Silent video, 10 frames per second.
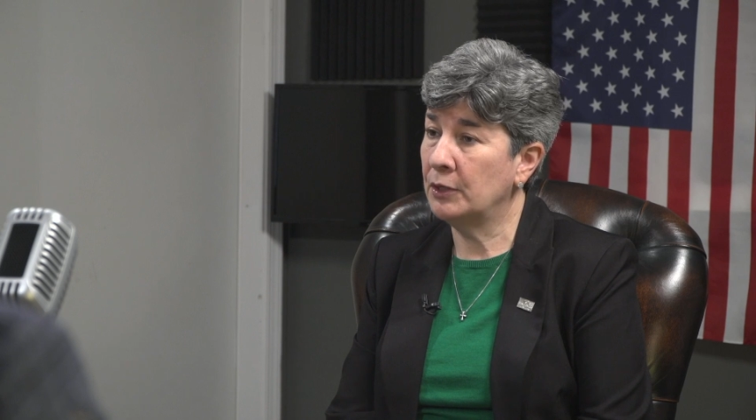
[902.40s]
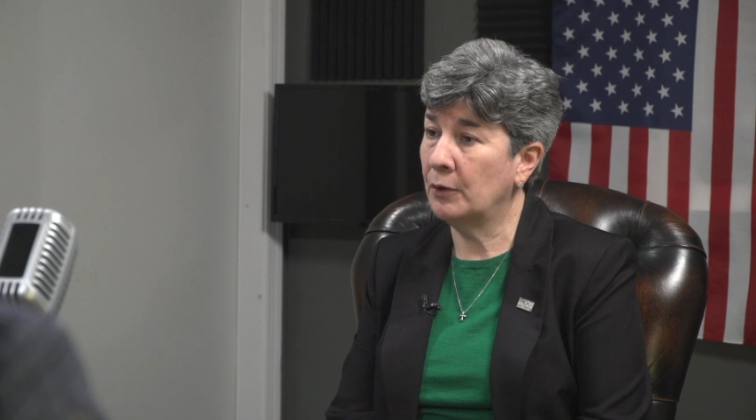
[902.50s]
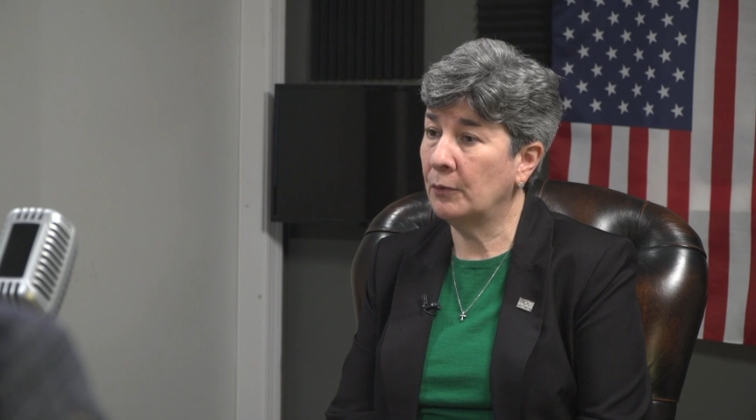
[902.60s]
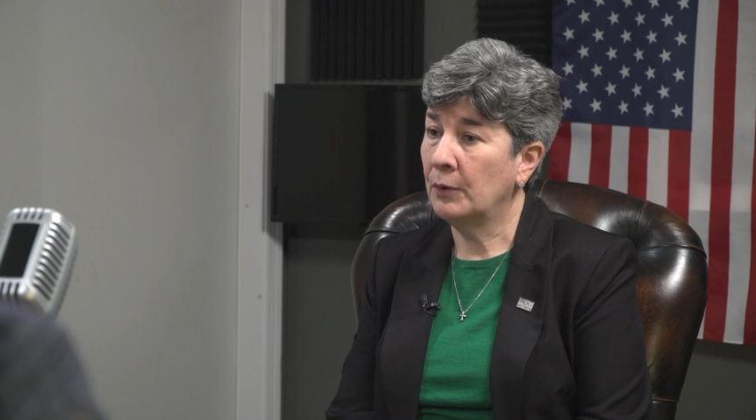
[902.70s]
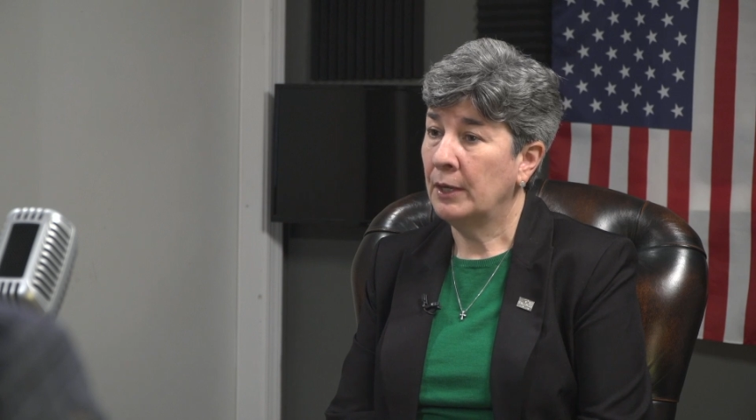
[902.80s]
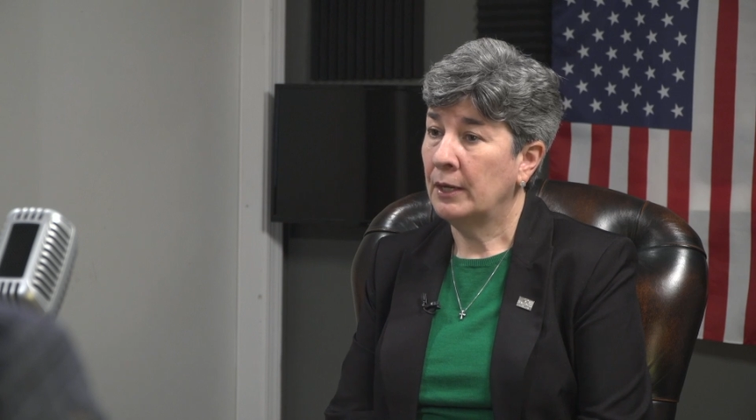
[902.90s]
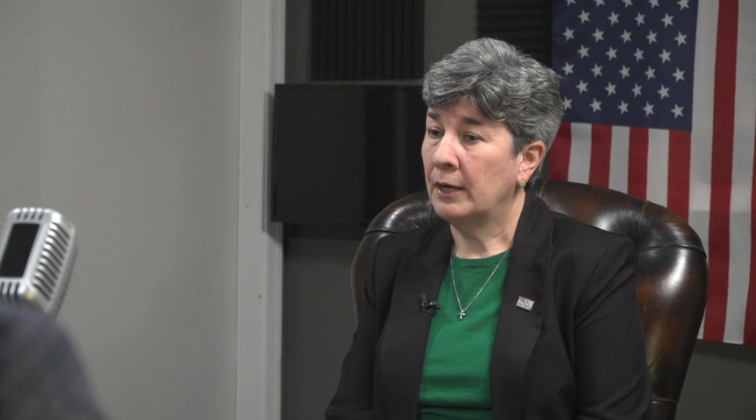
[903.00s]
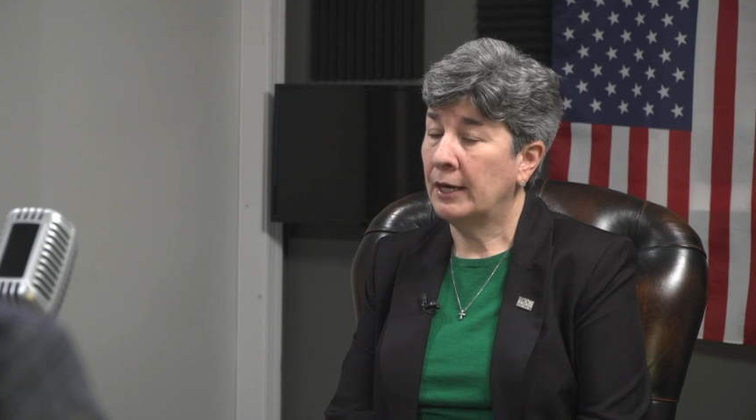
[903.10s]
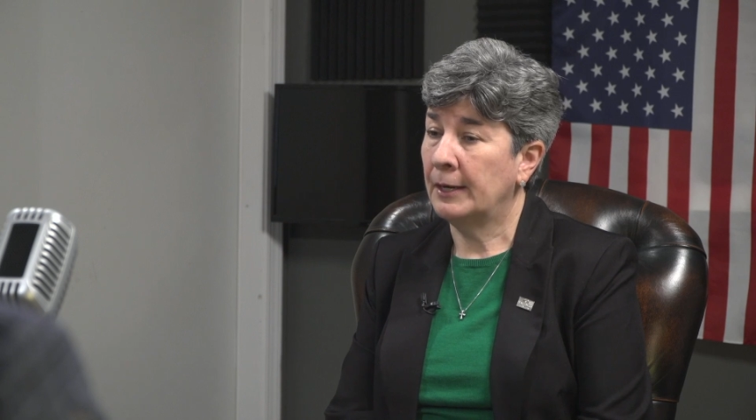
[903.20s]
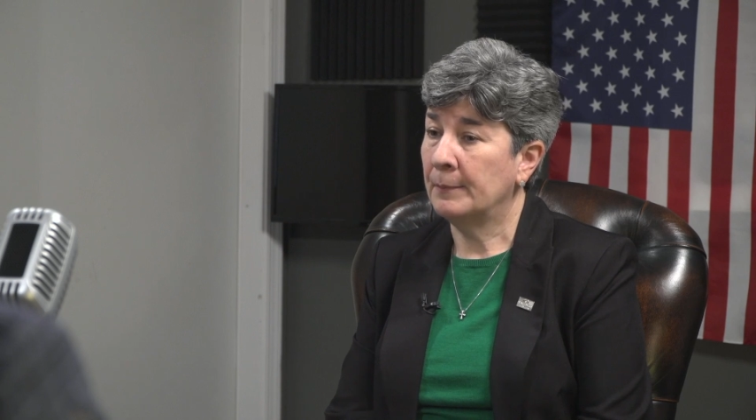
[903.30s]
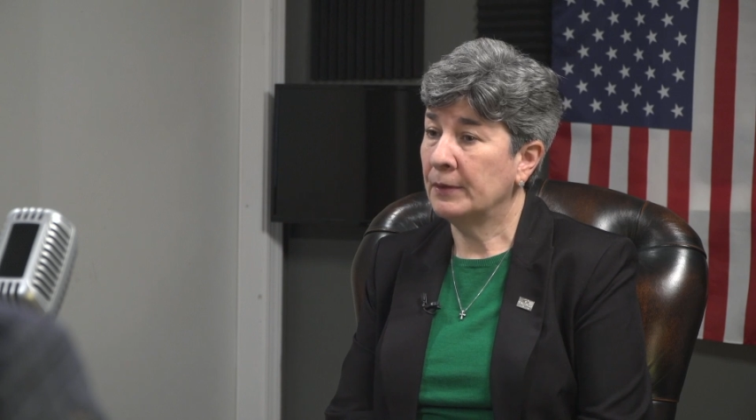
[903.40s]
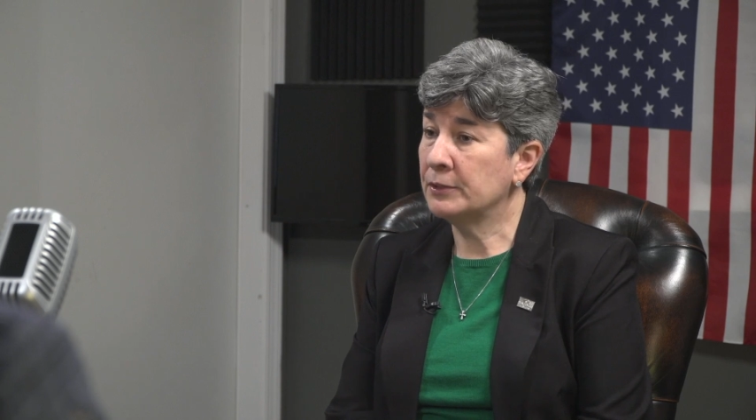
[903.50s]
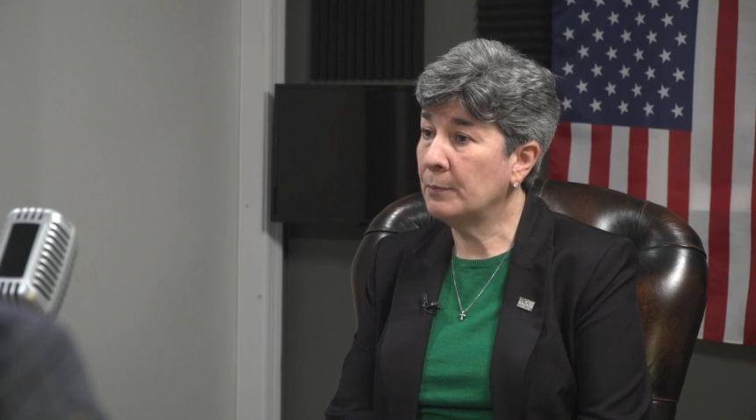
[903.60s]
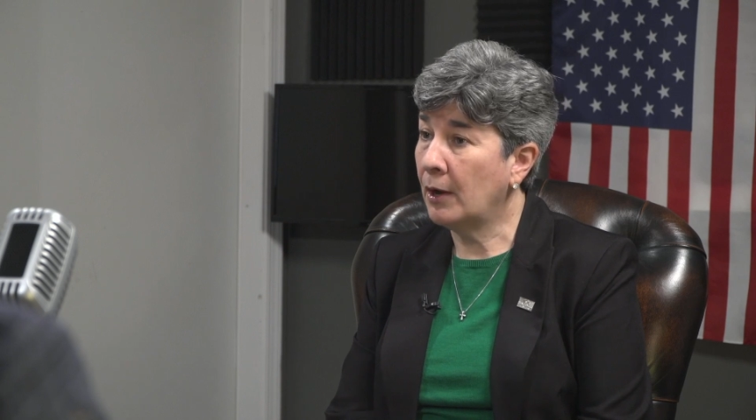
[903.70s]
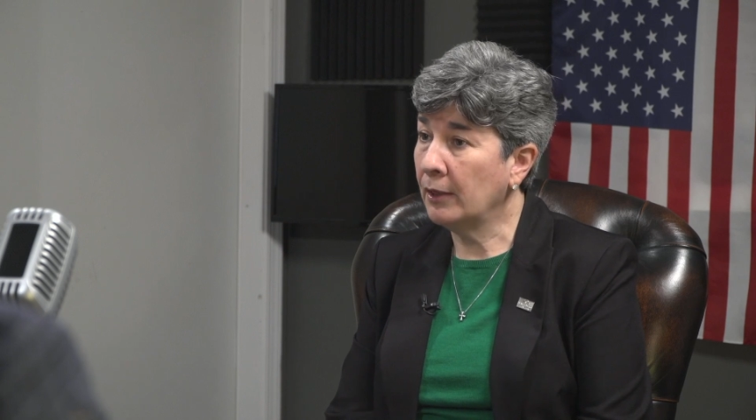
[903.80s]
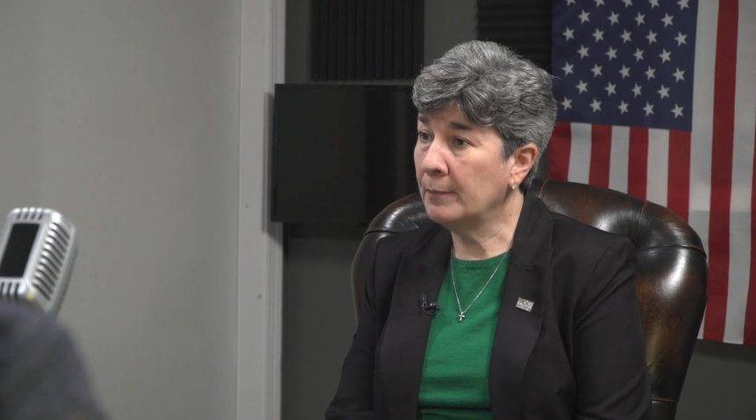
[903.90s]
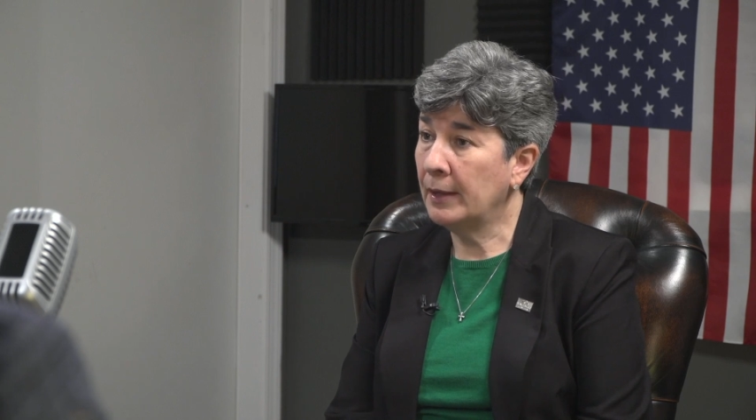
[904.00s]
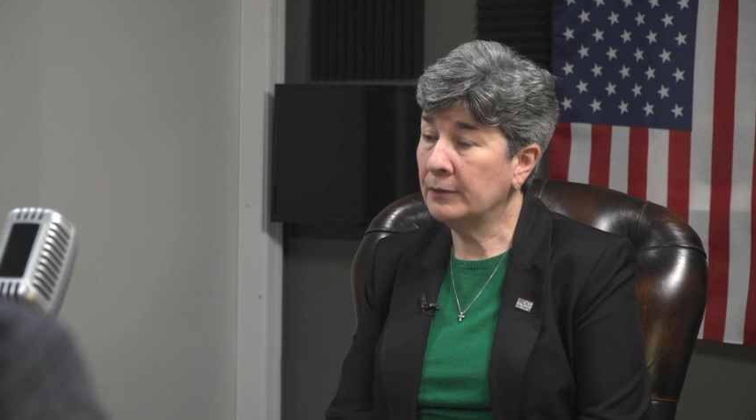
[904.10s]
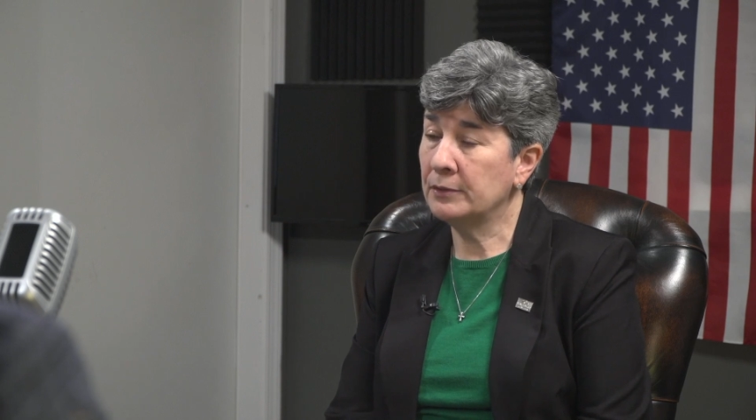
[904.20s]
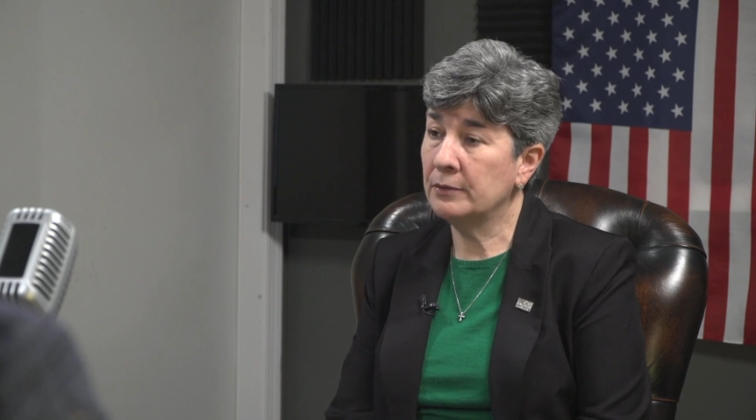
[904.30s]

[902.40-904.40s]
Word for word: you know, um, a small amount